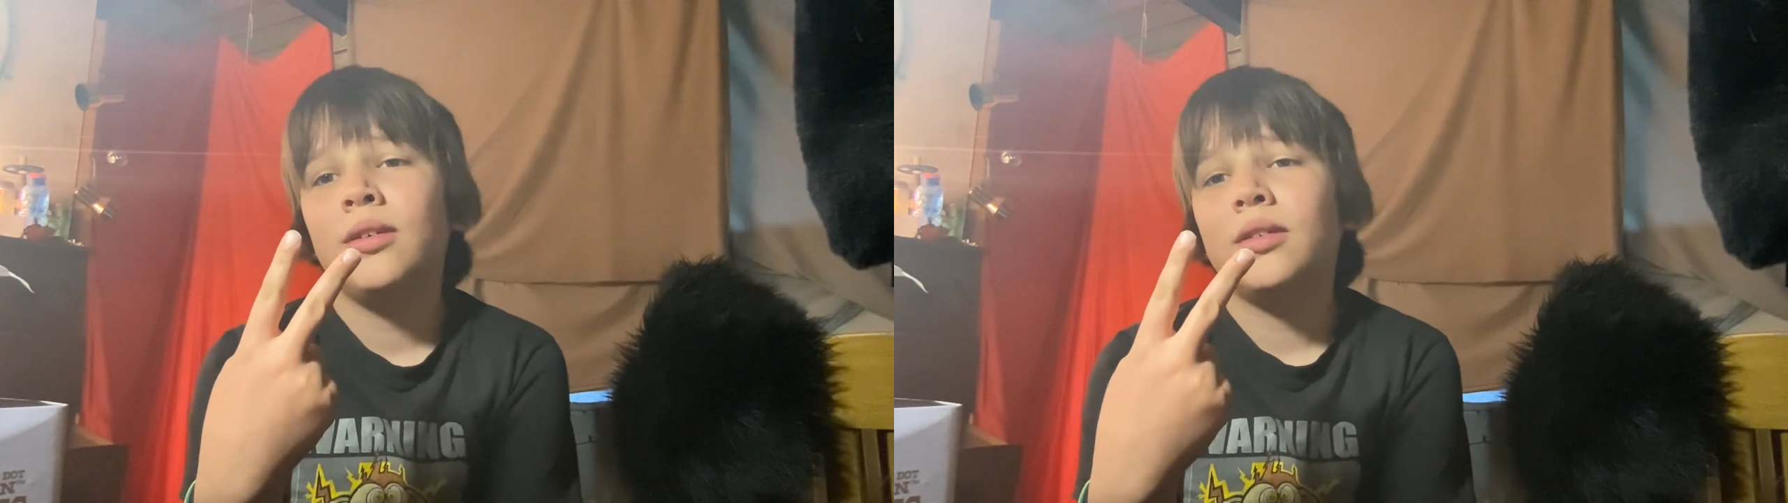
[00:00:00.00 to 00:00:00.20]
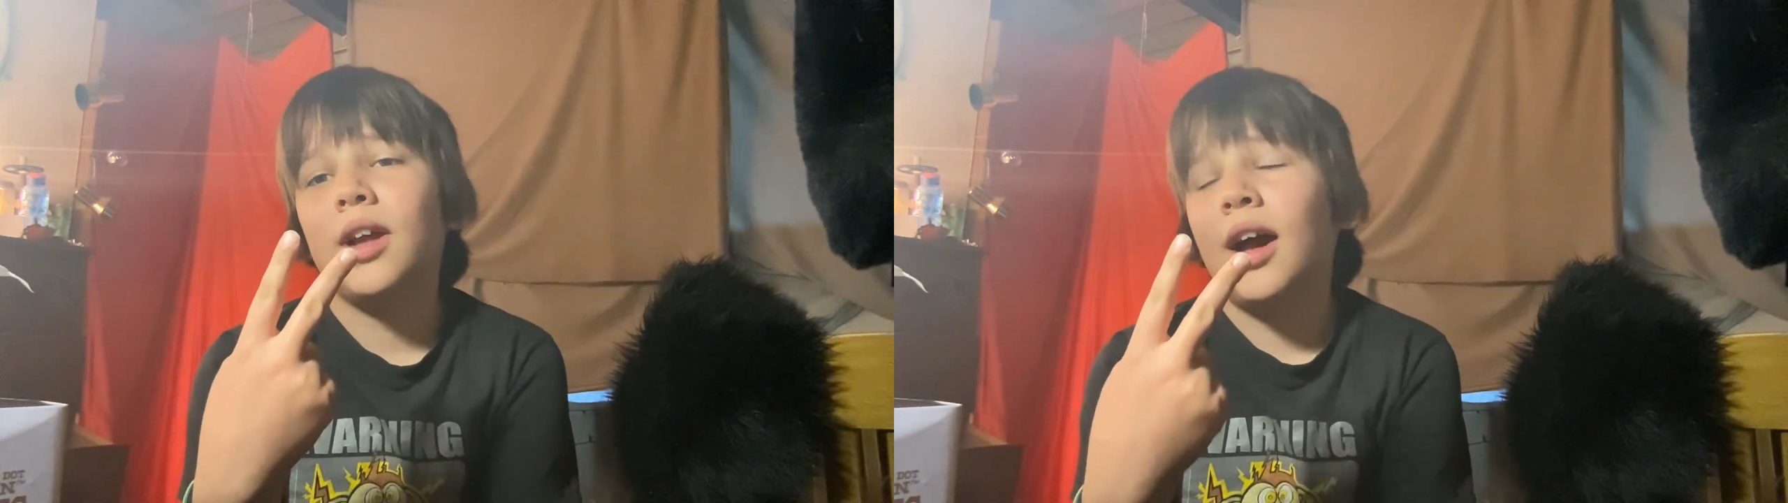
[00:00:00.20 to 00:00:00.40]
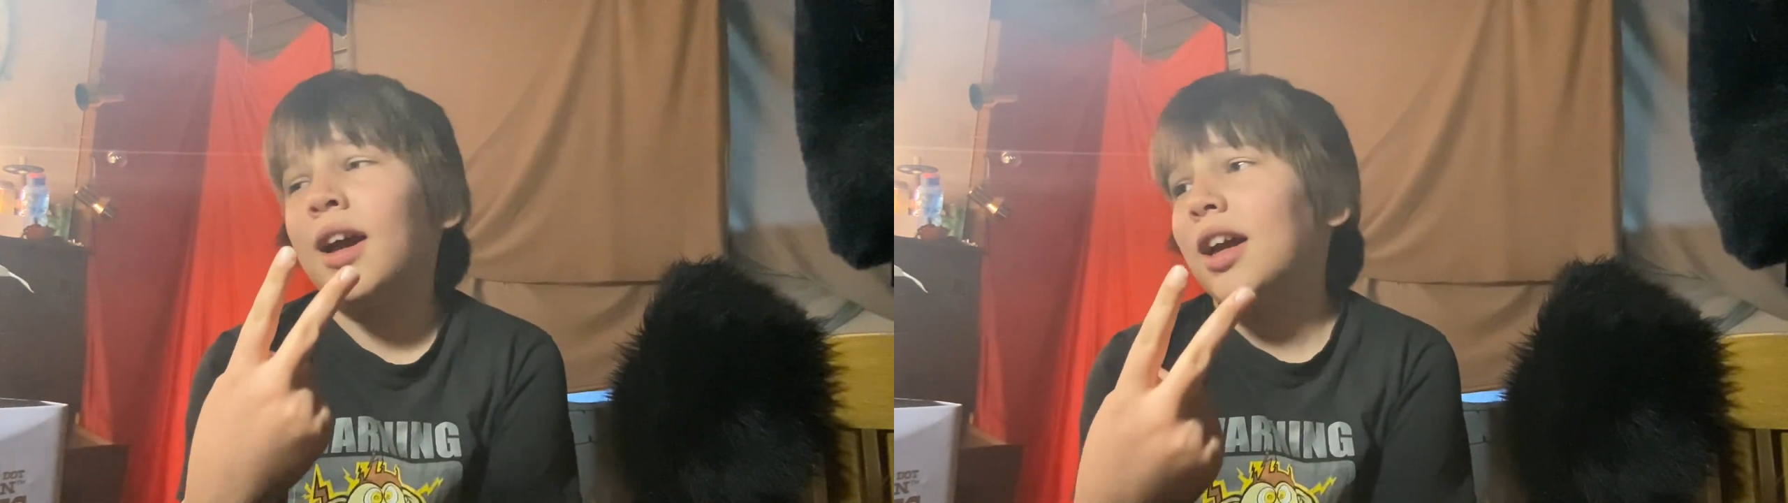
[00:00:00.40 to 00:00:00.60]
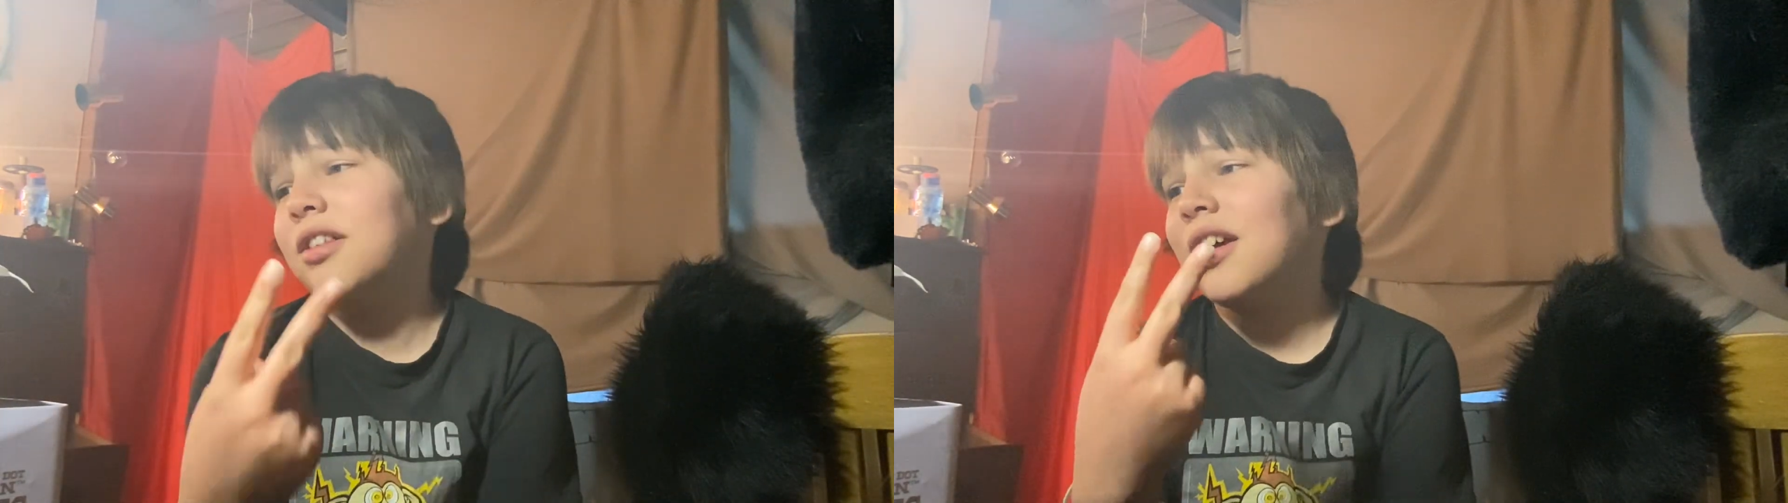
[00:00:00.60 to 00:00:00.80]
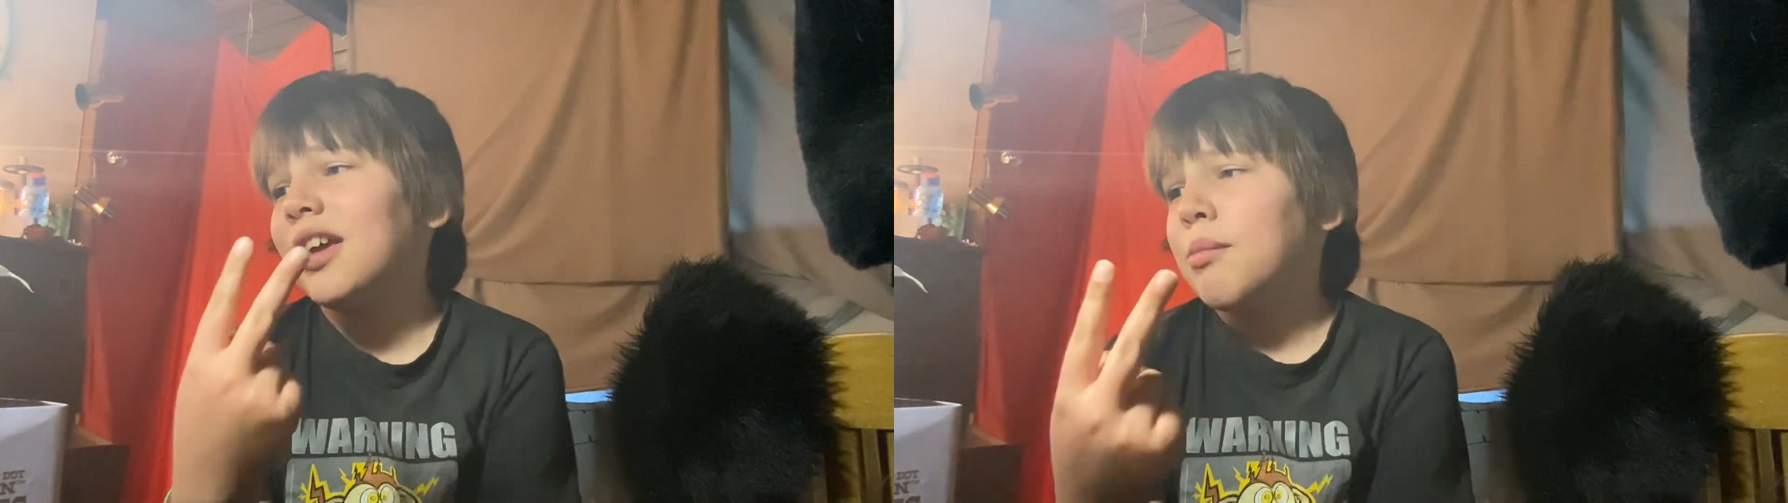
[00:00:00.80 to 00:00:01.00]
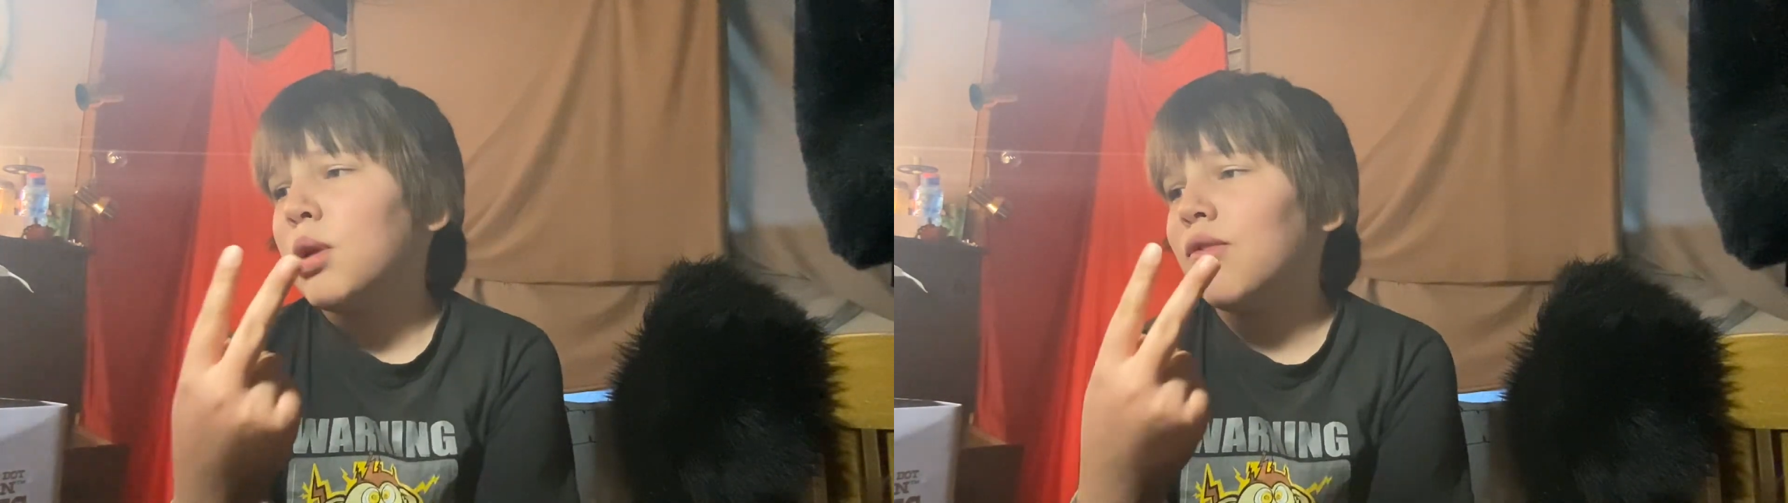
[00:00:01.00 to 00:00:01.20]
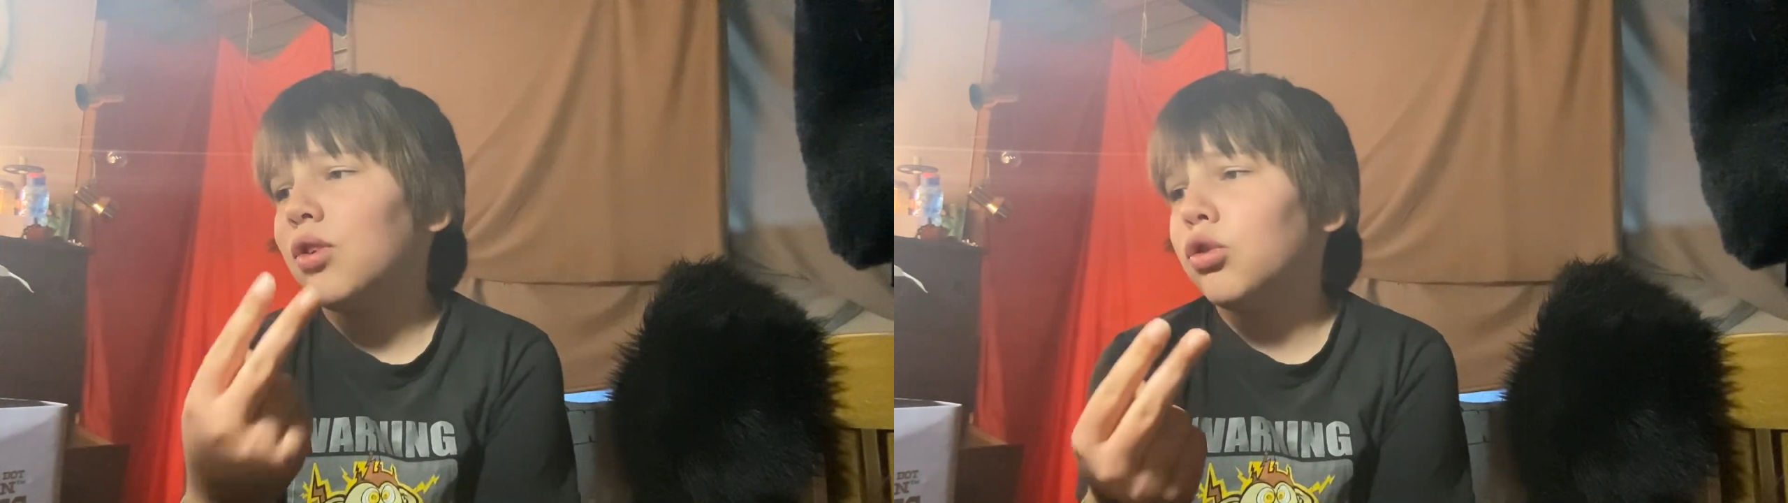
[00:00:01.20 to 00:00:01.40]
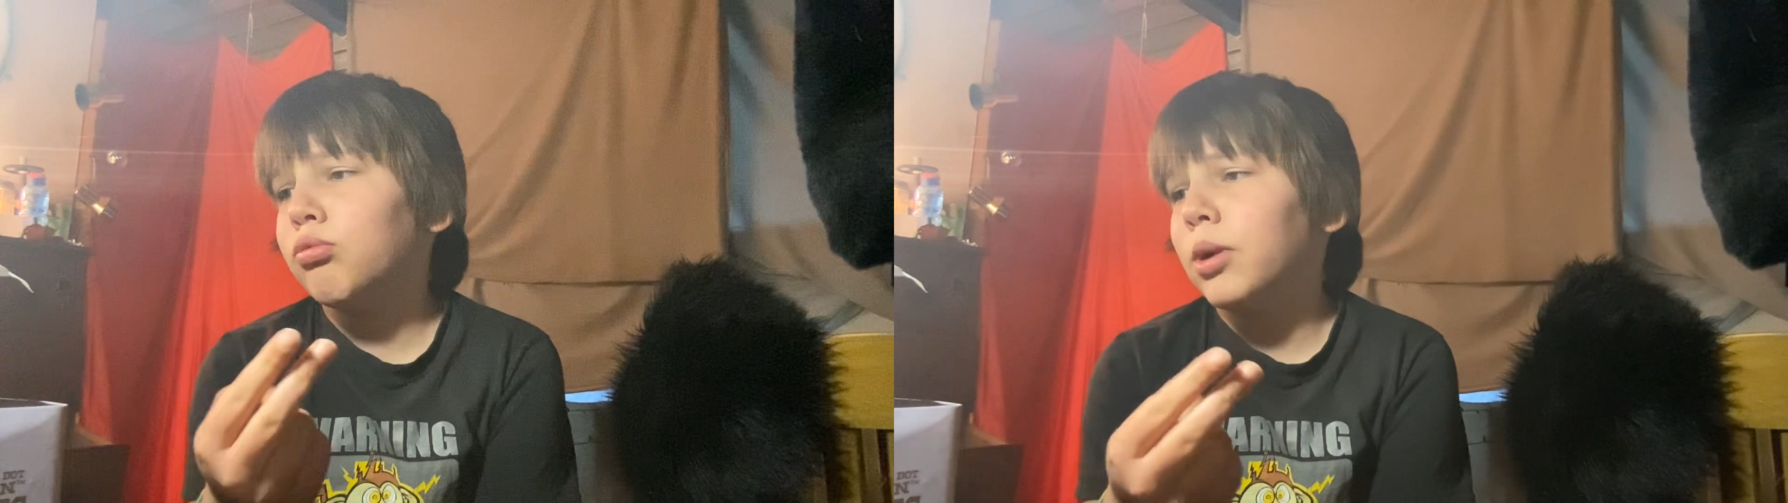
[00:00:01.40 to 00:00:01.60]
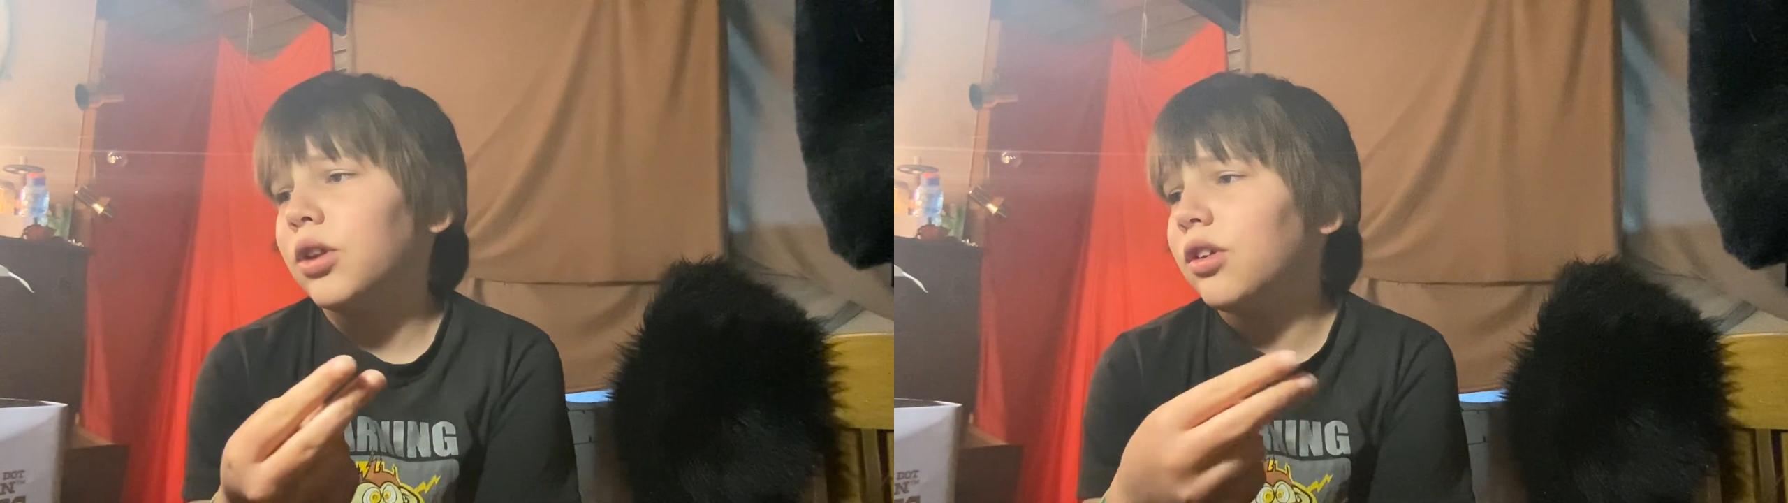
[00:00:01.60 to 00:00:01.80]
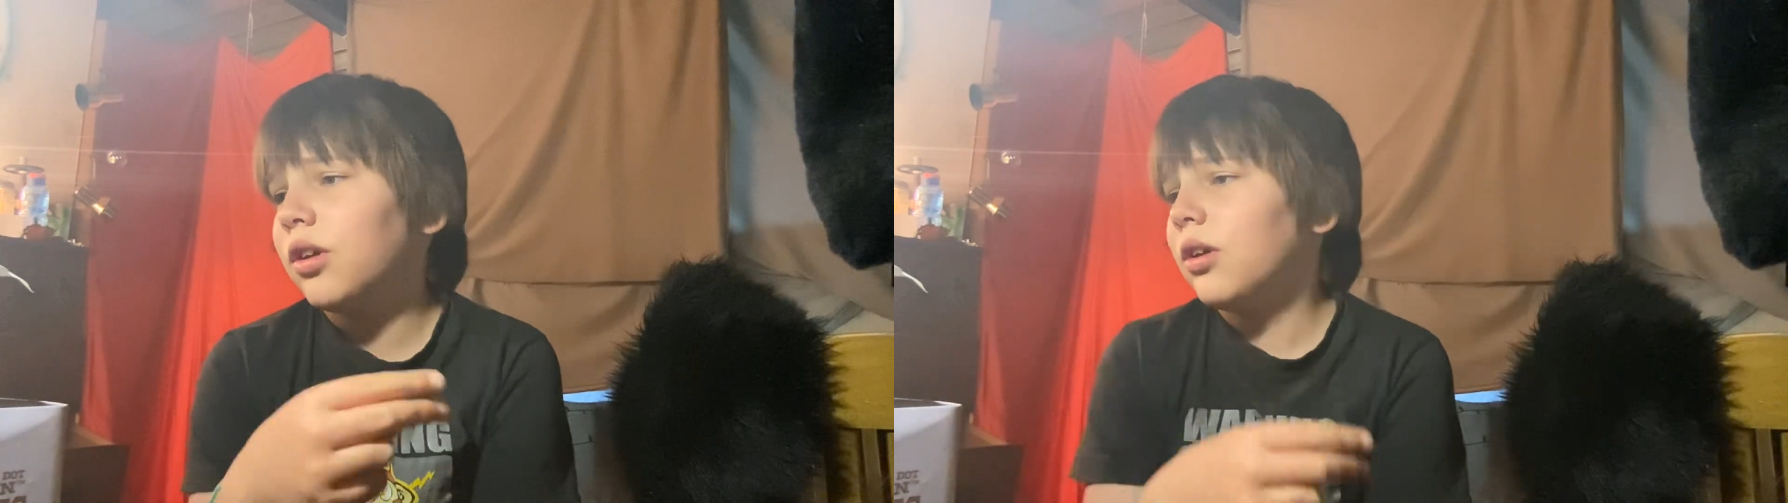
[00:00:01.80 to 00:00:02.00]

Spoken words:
Now, it did get me views, but